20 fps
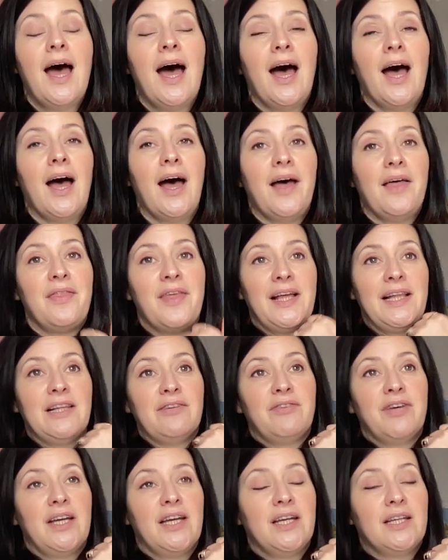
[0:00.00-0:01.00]
They
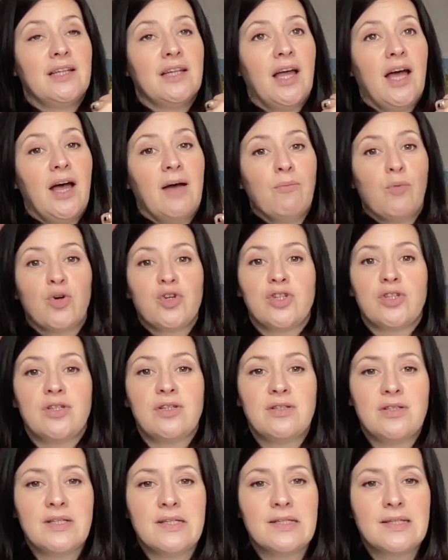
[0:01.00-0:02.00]
live in
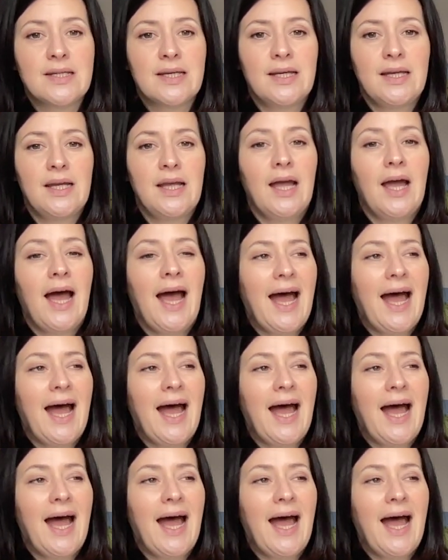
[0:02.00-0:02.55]
Washington, DC,